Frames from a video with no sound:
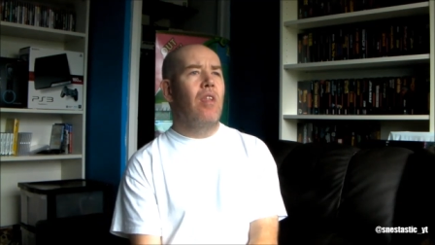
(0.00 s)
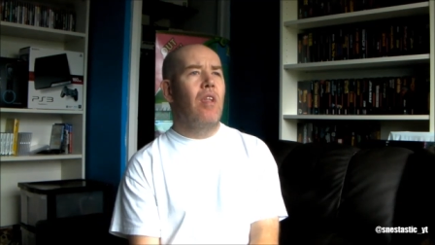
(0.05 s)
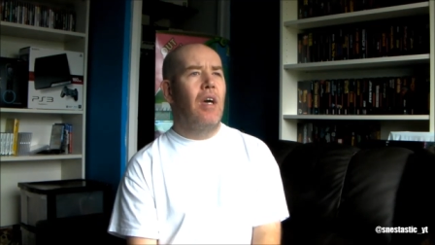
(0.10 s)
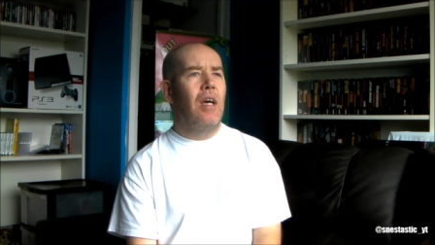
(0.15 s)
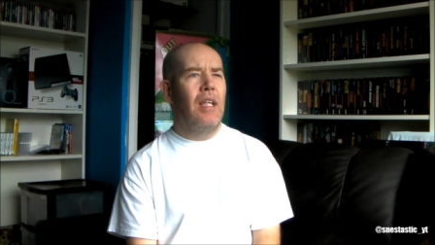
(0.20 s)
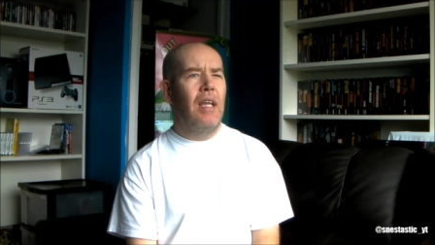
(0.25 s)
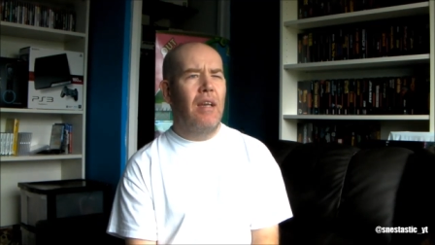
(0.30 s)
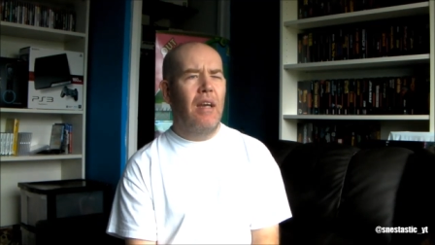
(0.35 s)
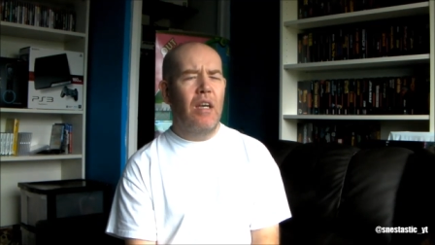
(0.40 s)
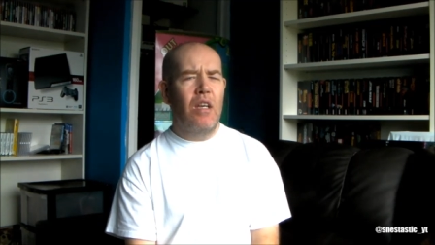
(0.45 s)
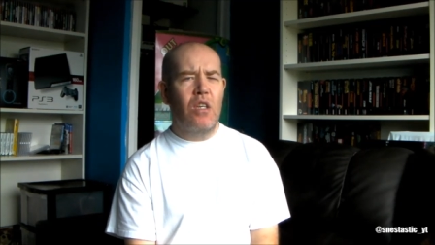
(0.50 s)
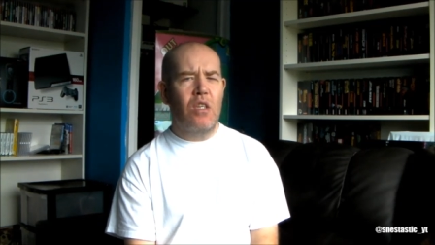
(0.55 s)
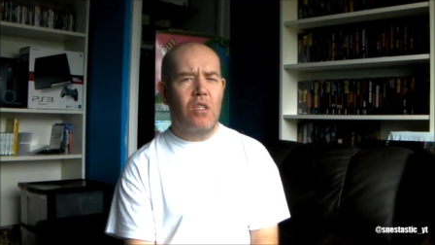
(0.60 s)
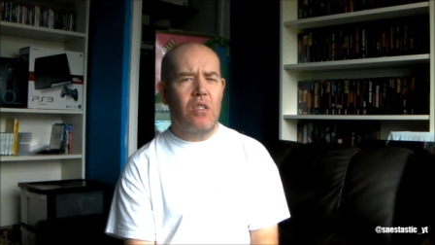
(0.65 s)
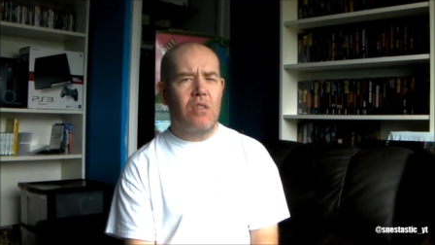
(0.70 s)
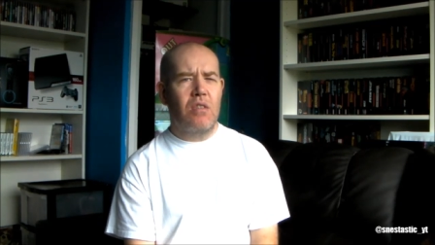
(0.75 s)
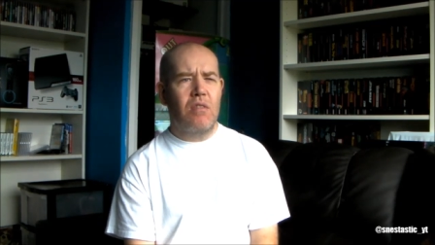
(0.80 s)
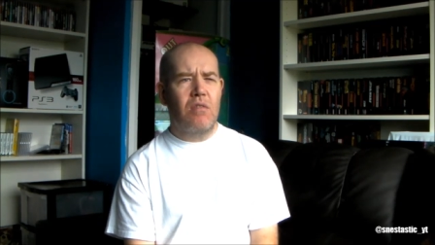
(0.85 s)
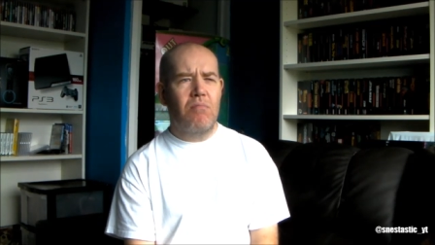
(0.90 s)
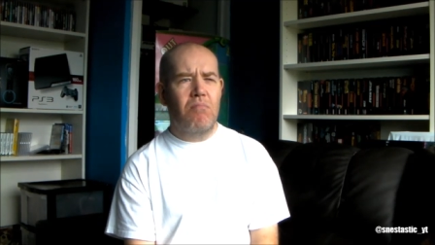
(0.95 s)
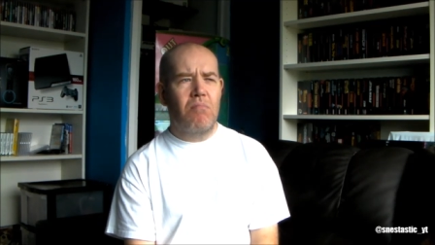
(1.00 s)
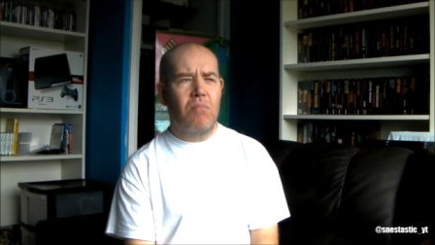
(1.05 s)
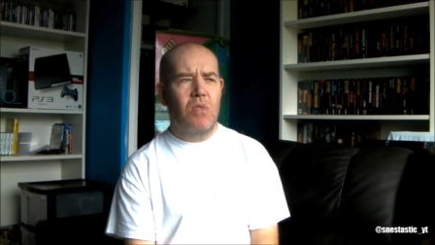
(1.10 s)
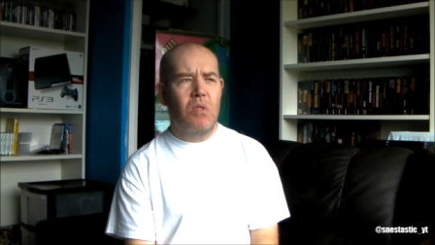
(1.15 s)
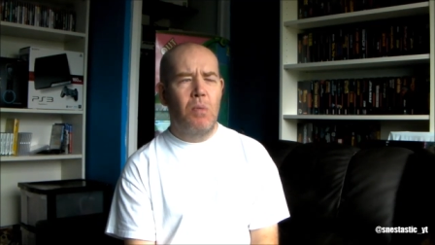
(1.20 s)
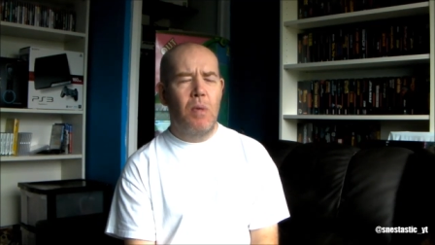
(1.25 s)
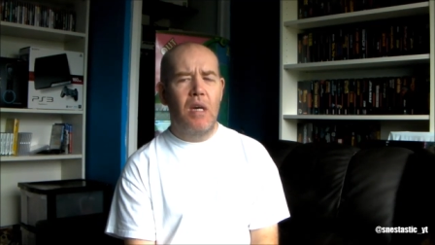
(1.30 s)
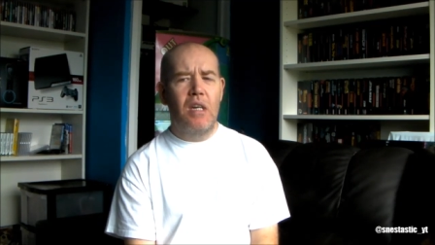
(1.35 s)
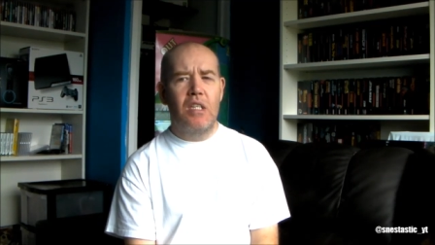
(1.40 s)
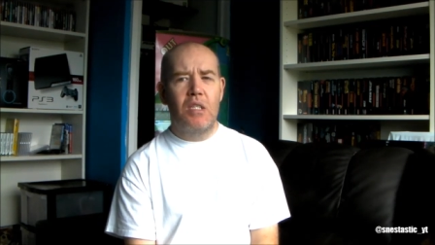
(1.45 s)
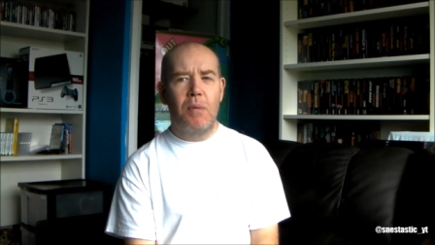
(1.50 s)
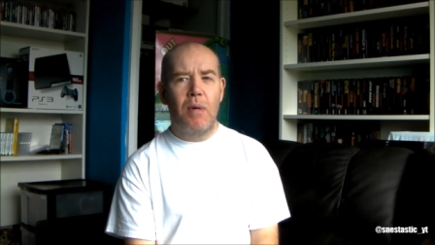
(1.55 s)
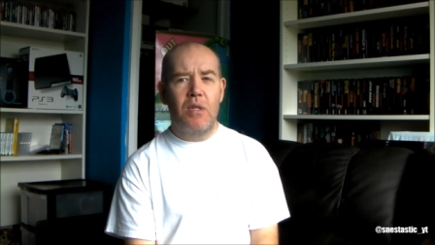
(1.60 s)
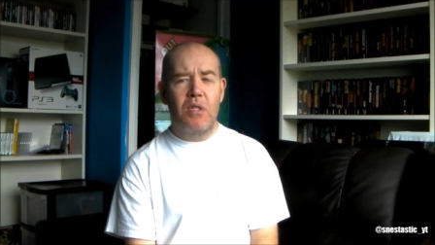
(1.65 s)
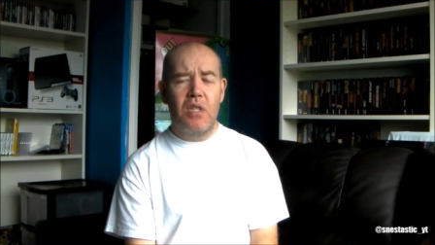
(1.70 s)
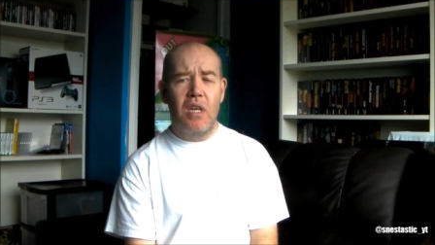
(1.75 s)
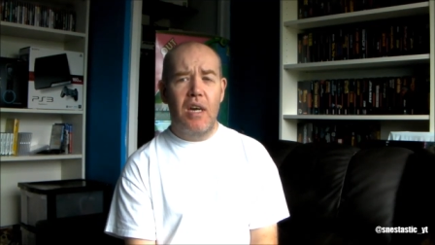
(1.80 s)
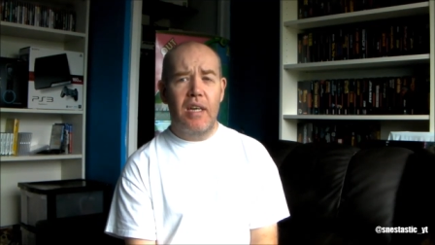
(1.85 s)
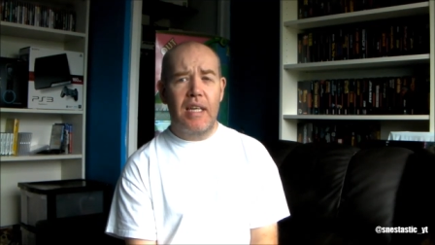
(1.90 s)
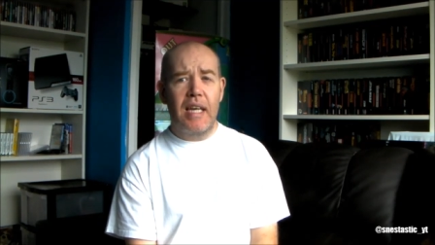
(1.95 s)
don't know, because to be honest, most of
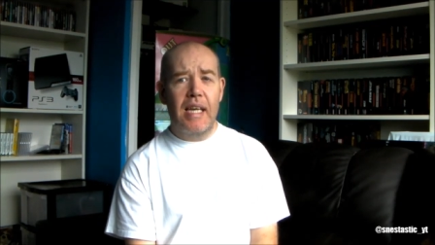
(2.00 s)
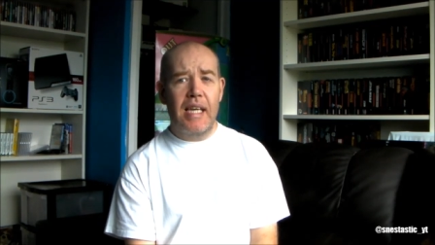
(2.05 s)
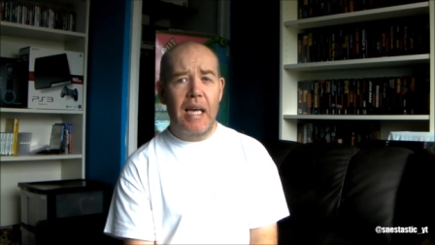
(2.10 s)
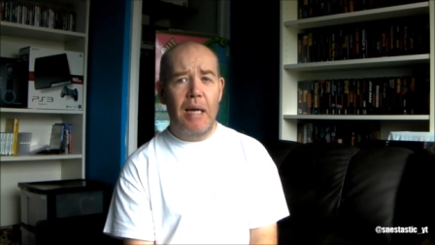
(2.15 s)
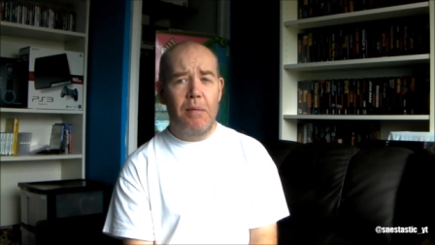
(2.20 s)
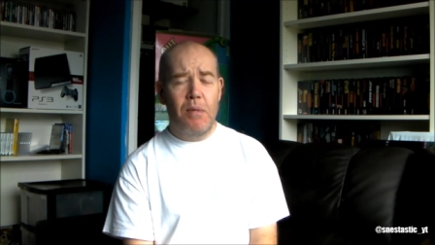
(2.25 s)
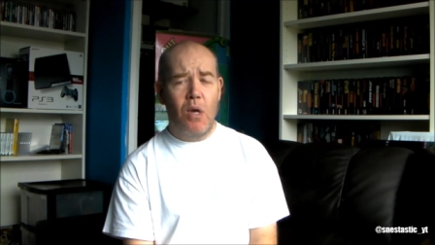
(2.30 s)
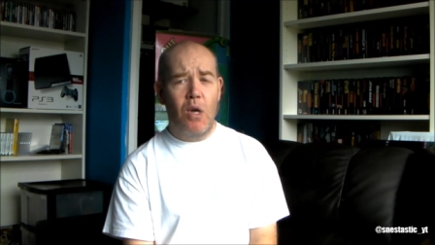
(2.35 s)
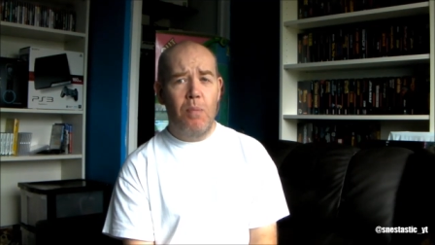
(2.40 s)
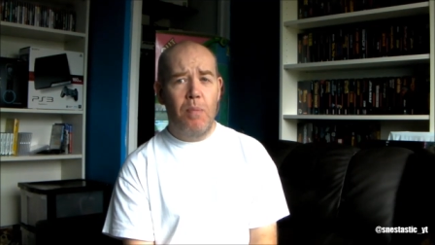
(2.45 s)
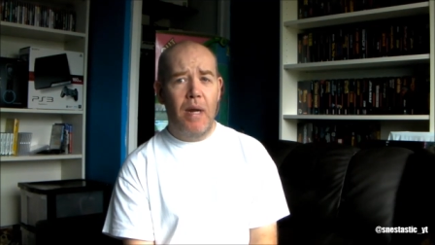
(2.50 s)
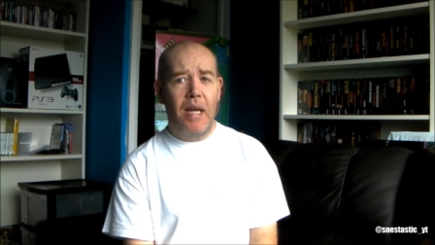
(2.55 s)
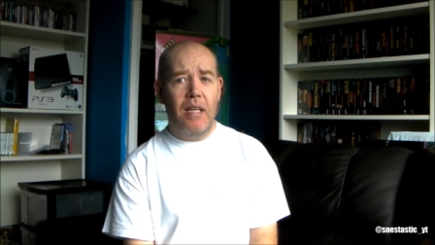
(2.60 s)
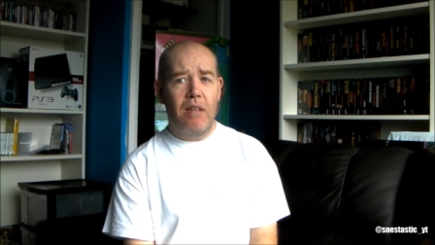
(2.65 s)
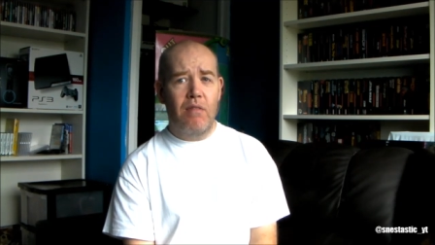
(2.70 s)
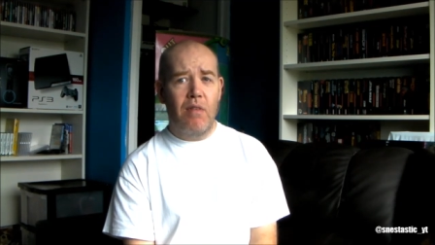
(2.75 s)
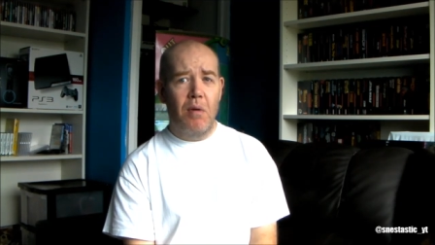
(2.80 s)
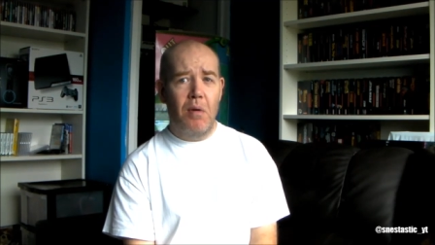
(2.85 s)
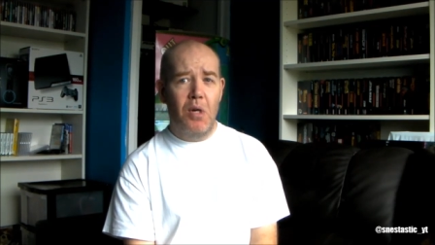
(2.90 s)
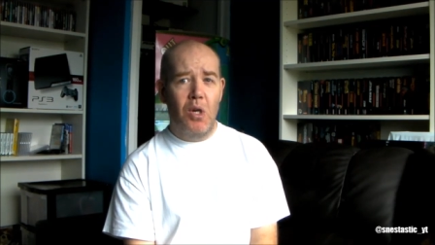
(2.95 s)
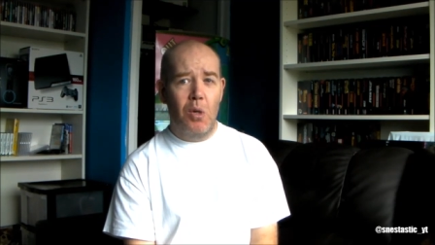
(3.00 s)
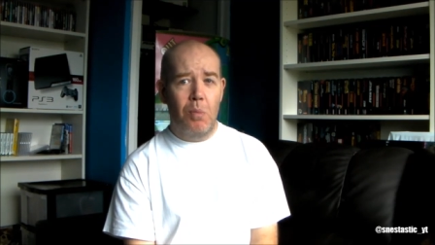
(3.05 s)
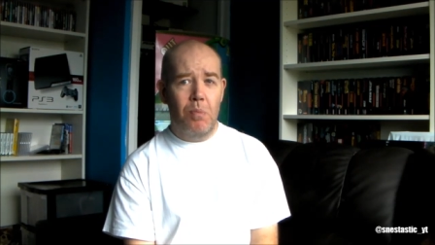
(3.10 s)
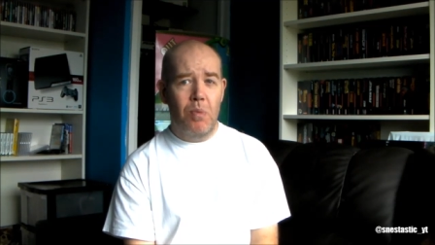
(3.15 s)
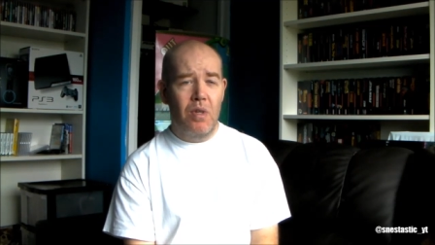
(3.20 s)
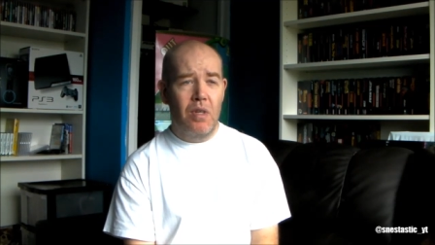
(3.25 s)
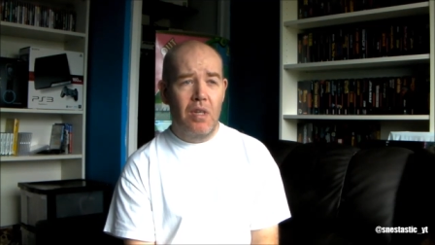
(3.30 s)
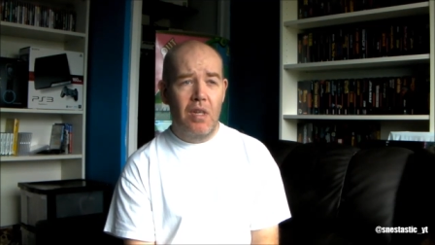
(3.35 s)
the arcade games I played growing up